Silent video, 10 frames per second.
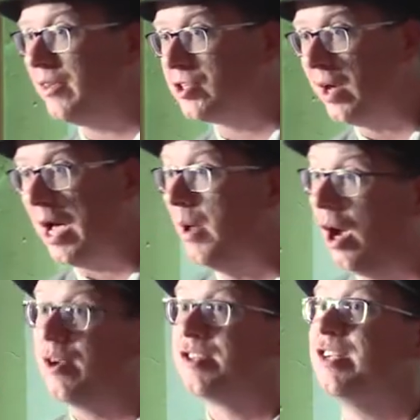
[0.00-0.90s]
at the time,
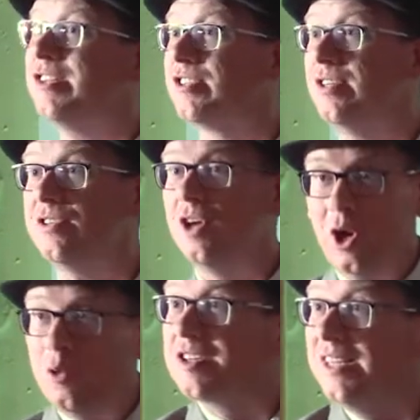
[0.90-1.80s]
her assistant,
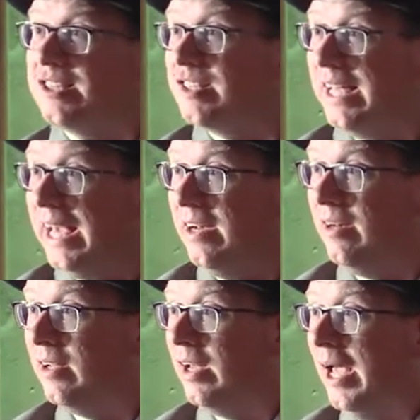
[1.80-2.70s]
who's listening
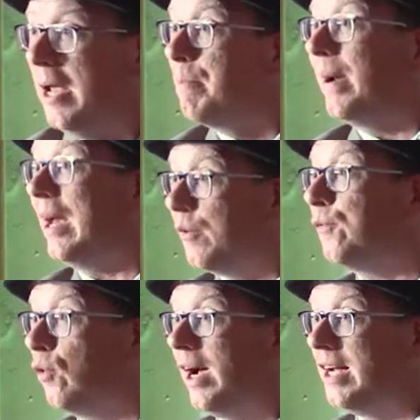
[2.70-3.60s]
in in
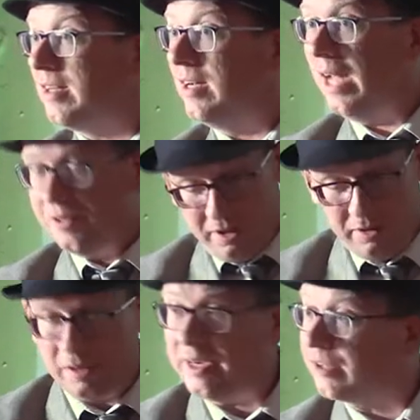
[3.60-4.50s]
Blackfriars in
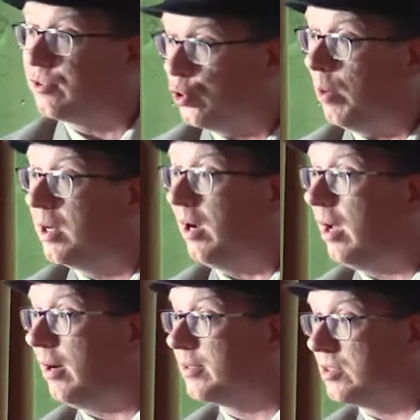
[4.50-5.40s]
London, next to Tom
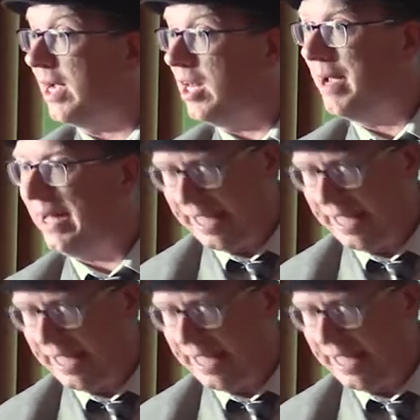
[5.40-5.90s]
Clark, the Daily Mail